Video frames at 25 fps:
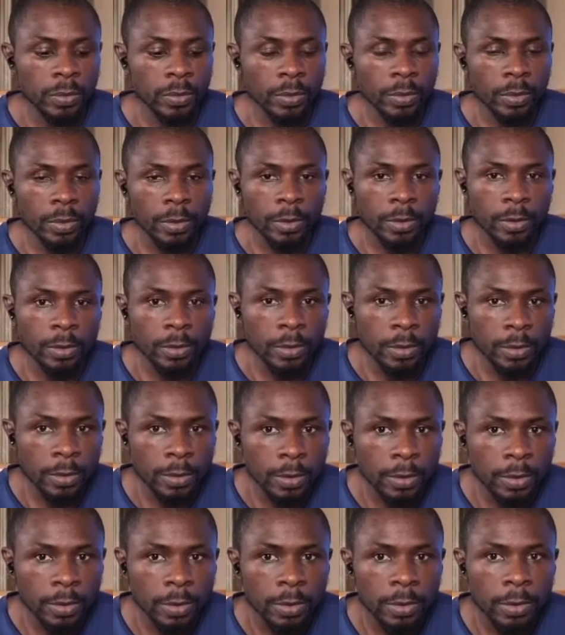
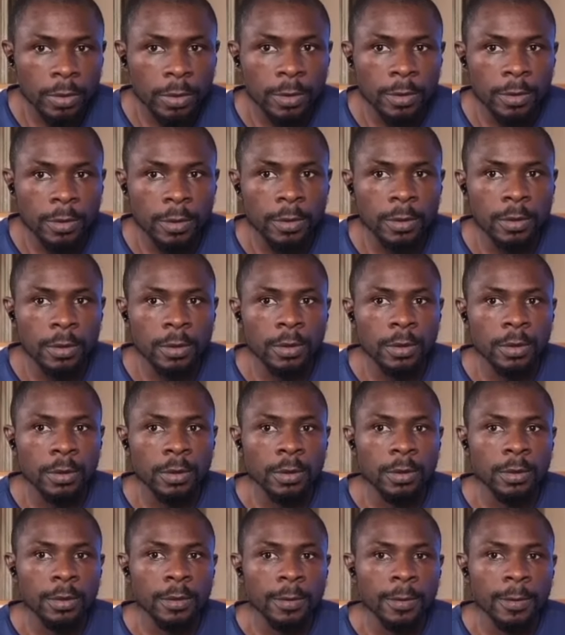
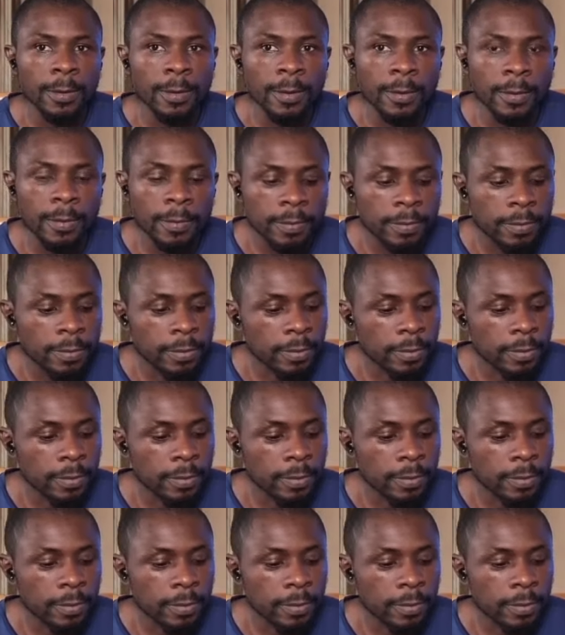(silent)